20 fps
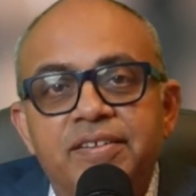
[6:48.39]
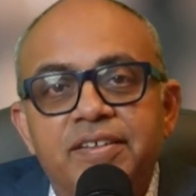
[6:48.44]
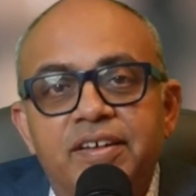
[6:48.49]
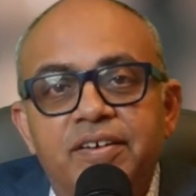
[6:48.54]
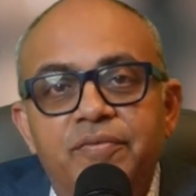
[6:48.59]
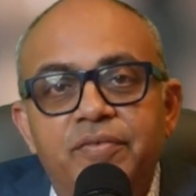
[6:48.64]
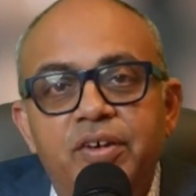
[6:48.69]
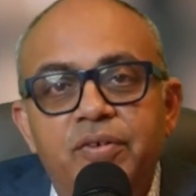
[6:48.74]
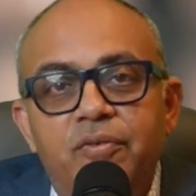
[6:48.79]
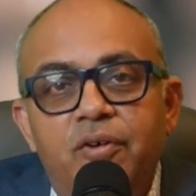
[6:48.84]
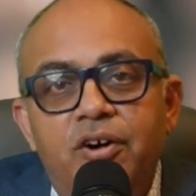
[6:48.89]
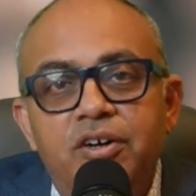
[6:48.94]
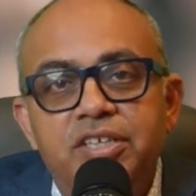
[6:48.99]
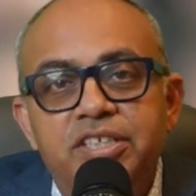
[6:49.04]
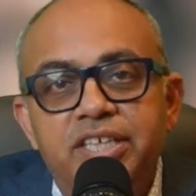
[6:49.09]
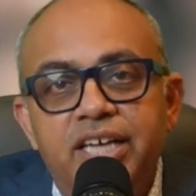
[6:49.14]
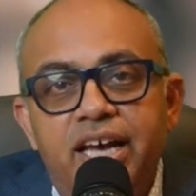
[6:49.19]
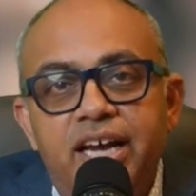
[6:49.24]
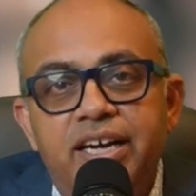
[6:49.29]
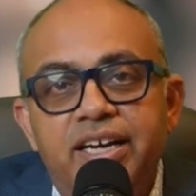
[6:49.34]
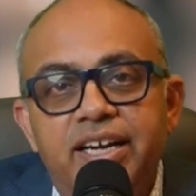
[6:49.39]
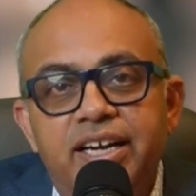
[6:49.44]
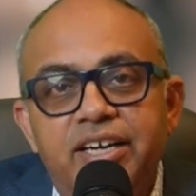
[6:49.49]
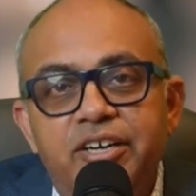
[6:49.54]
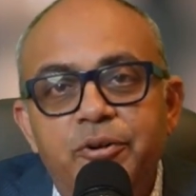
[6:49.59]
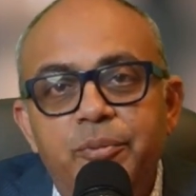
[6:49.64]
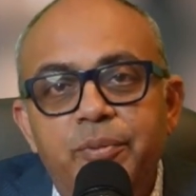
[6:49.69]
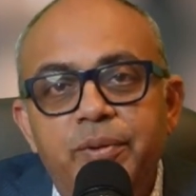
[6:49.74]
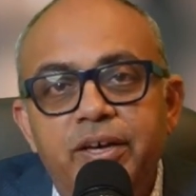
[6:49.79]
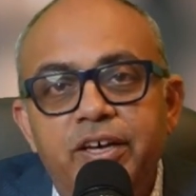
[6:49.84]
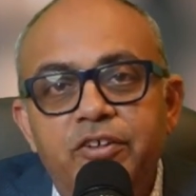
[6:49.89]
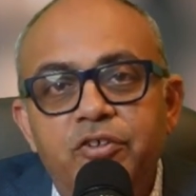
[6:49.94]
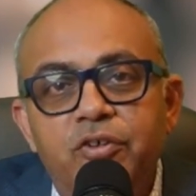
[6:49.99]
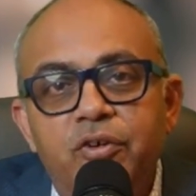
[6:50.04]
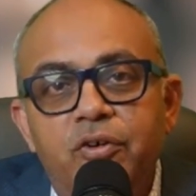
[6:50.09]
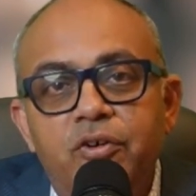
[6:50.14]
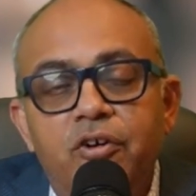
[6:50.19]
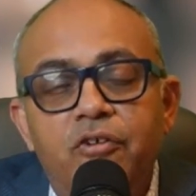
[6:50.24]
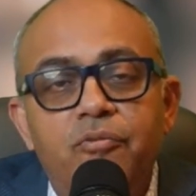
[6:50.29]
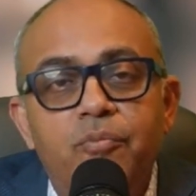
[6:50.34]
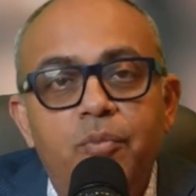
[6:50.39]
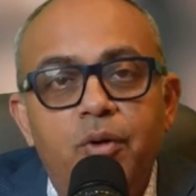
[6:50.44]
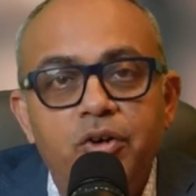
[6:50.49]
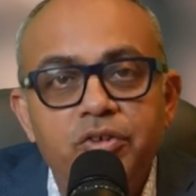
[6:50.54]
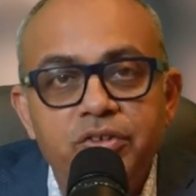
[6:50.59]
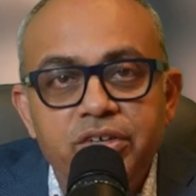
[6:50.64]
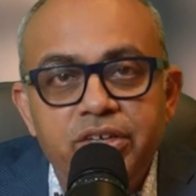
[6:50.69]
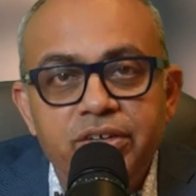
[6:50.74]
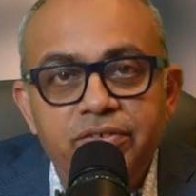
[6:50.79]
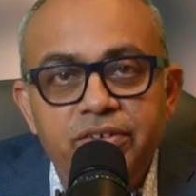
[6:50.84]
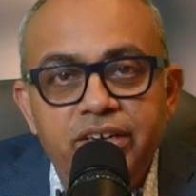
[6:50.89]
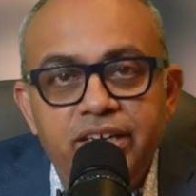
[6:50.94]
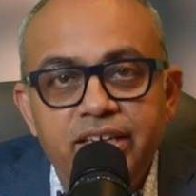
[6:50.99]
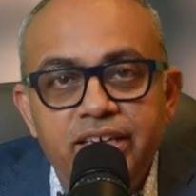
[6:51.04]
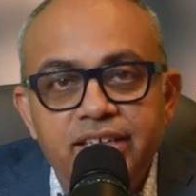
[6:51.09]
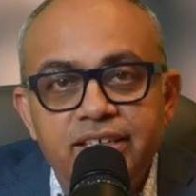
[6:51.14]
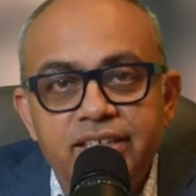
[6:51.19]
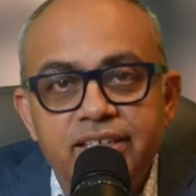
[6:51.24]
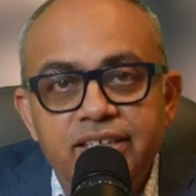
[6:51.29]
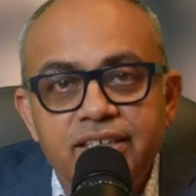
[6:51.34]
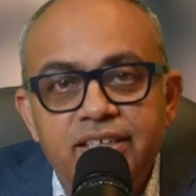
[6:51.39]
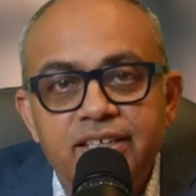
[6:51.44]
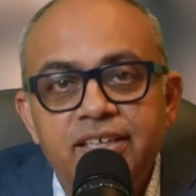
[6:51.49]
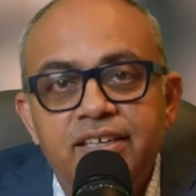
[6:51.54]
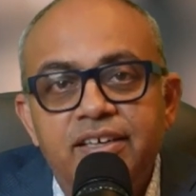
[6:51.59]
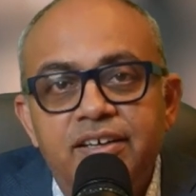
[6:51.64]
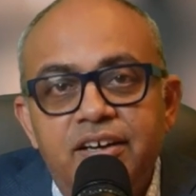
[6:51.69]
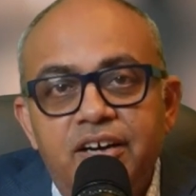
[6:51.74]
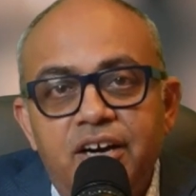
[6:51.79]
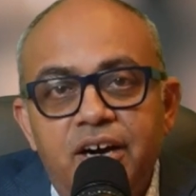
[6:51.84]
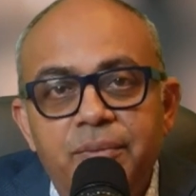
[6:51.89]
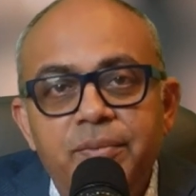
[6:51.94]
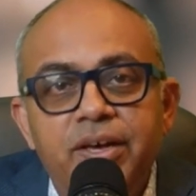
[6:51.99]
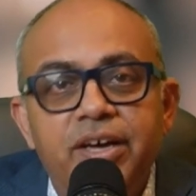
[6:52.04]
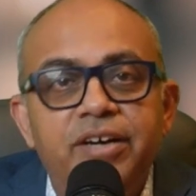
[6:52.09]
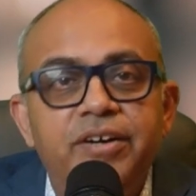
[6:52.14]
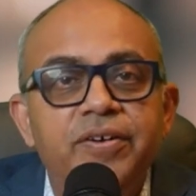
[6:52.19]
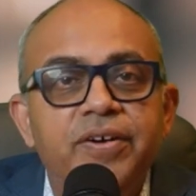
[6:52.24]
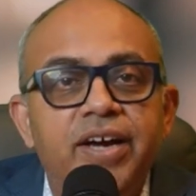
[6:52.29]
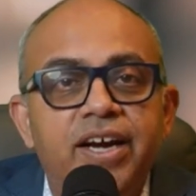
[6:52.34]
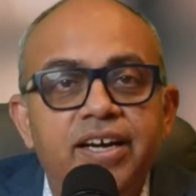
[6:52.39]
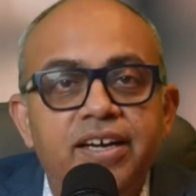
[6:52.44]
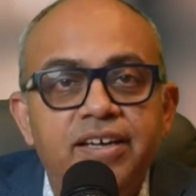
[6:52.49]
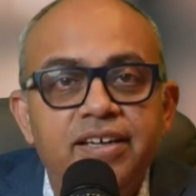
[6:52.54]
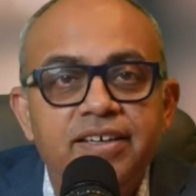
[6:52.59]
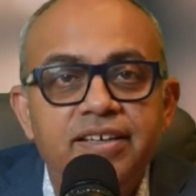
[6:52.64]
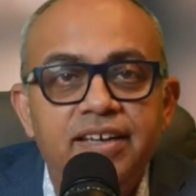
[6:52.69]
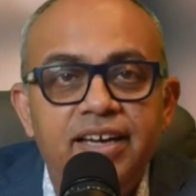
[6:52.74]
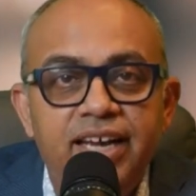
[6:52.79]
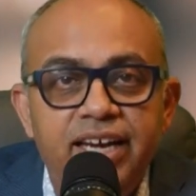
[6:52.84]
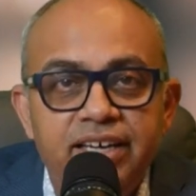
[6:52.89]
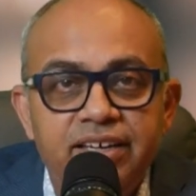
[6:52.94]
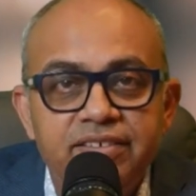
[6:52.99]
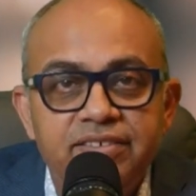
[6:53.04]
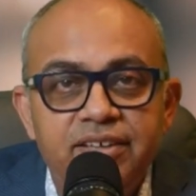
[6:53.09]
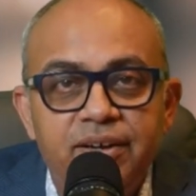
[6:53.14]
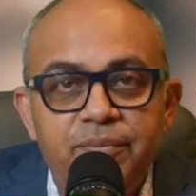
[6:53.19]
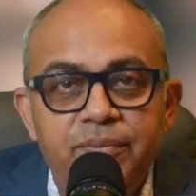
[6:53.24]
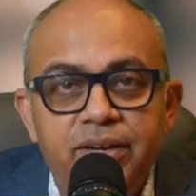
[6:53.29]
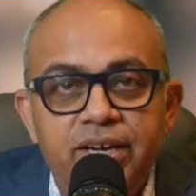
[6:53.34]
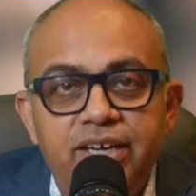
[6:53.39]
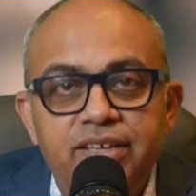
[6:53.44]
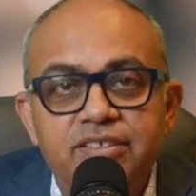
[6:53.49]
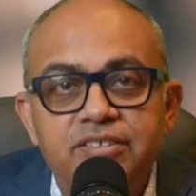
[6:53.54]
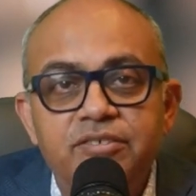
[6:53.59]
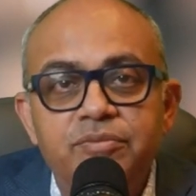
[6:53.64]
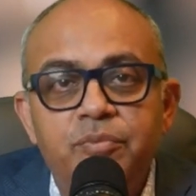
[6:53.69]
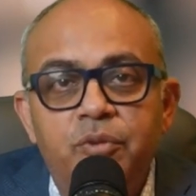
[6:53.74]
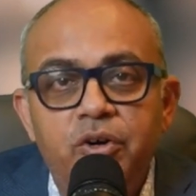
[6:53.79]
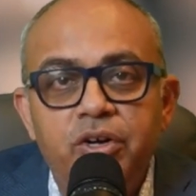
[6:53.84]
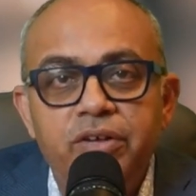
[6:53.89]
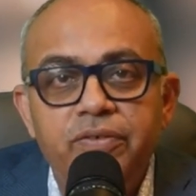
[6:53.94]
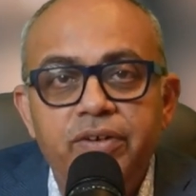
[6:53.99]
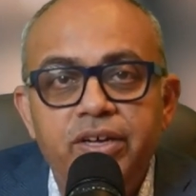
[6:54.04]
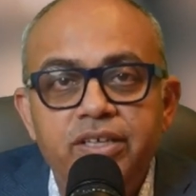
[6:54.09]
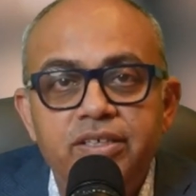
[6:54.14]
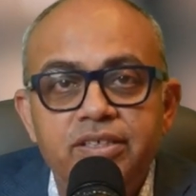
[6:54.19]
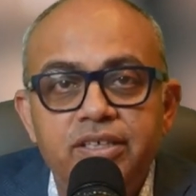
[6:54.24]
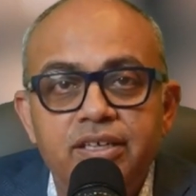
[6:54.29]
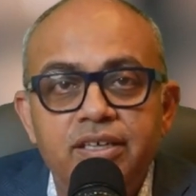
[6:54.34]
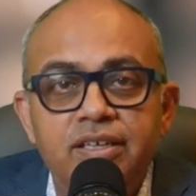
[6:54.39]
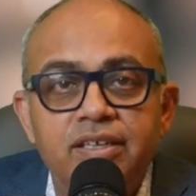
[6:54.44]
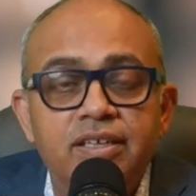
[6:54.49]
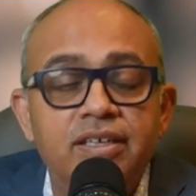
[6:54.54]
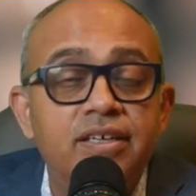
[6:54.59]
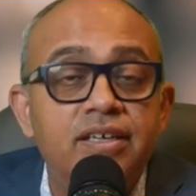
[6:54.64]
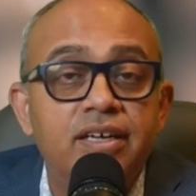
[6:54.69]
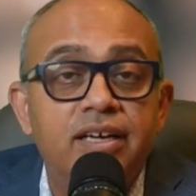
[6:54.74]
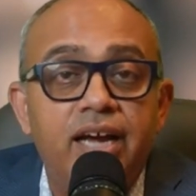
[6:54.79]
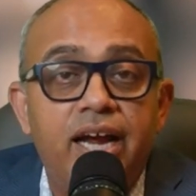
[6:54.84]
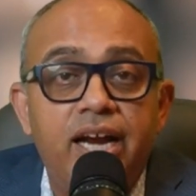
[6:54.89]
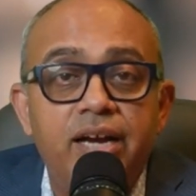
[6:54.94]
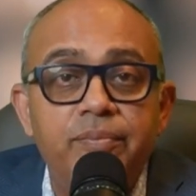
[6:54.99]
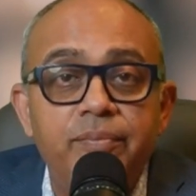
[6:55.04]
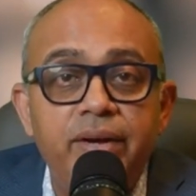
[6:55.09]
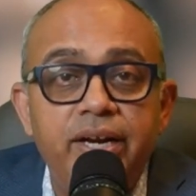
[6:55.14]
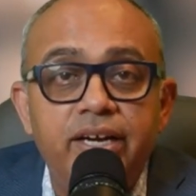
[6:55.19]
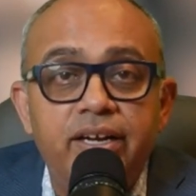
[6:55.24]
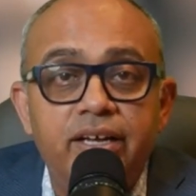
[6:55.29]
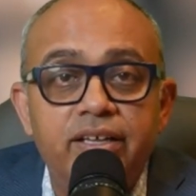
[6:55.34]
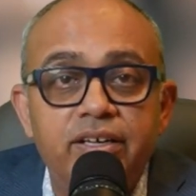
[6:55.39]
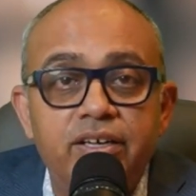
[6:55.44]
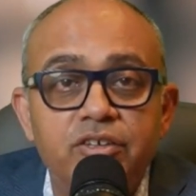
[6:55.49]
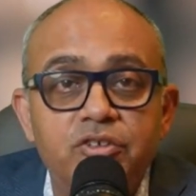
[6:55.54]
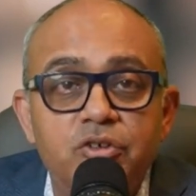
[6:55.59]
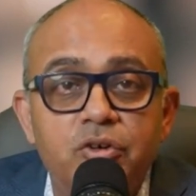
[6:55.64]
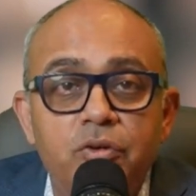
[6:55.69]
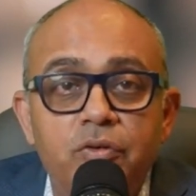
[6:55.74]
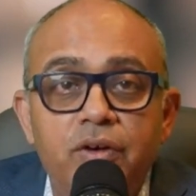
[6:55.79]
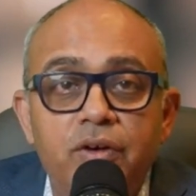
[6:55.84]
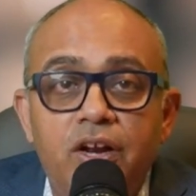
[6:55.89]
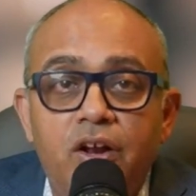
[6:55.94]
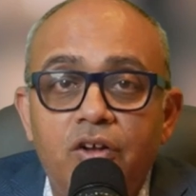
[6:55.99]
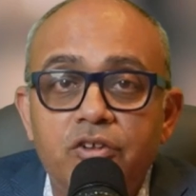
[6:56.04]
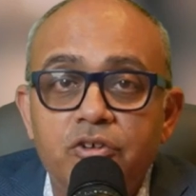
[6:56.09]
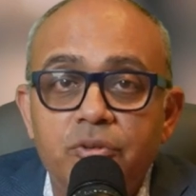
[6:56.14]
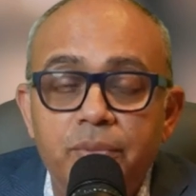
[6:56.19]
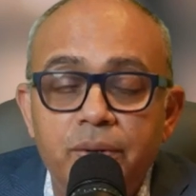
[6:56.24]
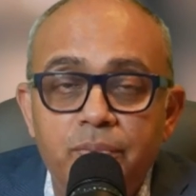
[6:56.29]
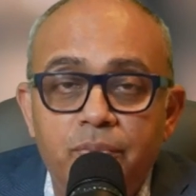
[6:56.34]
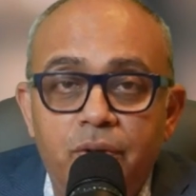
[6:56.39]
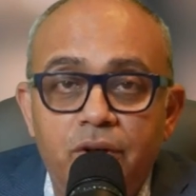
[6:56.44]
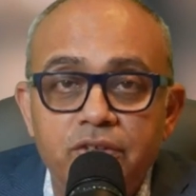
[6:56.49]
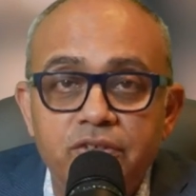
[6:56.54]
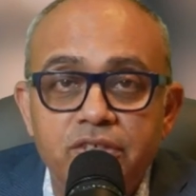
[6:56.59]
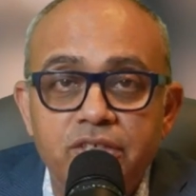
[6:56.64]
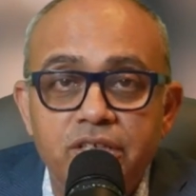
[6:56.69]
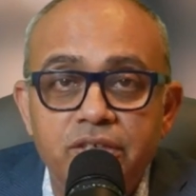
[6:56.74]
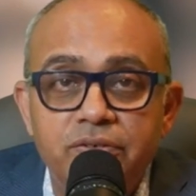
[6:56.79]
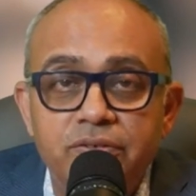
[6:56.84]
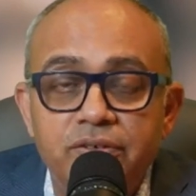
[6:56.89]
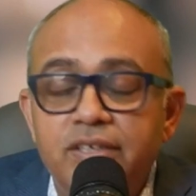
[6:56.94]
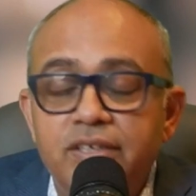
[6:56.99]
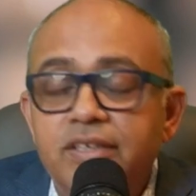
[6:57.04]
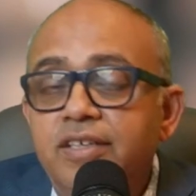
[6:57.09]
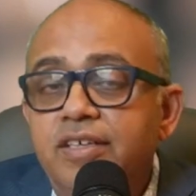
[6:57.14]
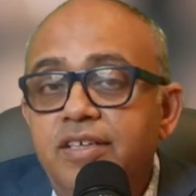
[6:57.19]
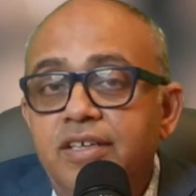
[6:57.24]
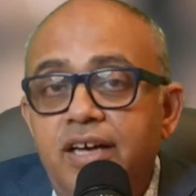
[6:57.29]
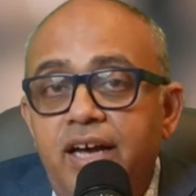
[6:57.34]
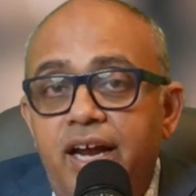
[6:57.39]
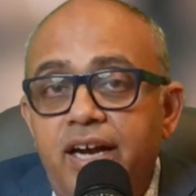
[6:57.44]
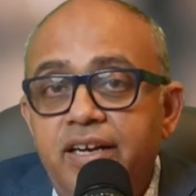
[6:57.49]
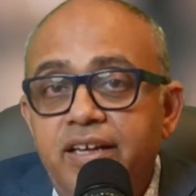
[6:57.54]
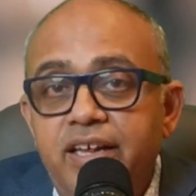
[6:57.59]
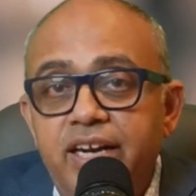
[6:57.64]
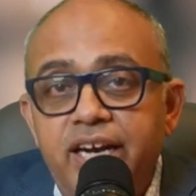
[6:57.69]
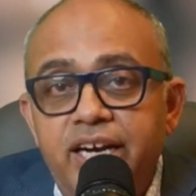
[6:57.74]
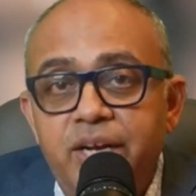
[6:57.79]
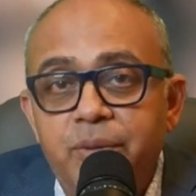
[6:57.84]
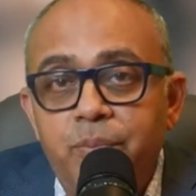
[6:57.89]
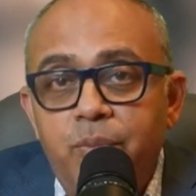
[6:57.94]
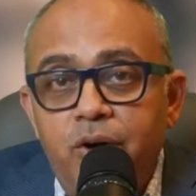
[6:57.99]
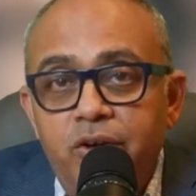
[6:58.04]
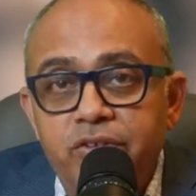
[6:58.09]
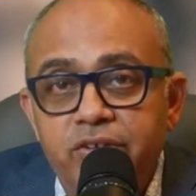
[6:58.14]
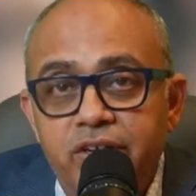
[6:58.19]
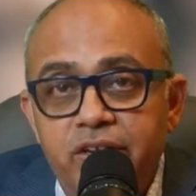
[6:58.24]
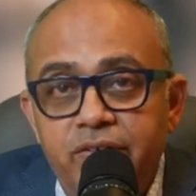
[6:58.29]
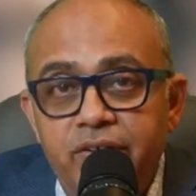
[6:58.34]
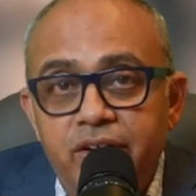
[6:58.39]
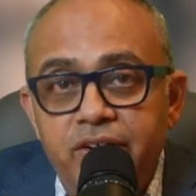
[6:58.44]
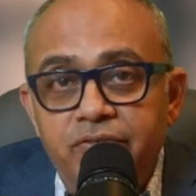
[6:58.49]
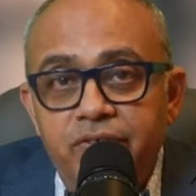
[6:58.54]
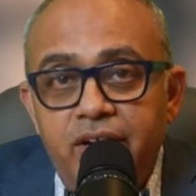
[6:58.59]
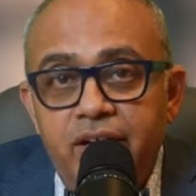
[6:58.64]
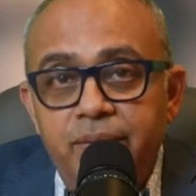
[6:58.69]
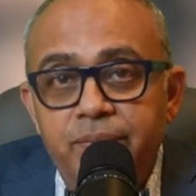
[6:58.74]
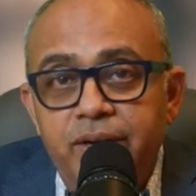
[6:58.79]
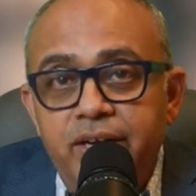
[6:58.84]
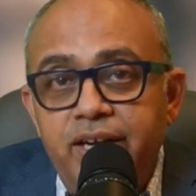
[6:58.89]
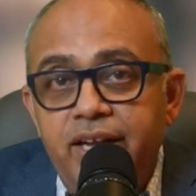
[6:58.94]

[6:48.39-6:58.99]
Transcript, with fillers: We want ShareTrek to be a zone of positivity. Come here to get latest updates, motivation, and meet others who will also be positive and create a positive environment.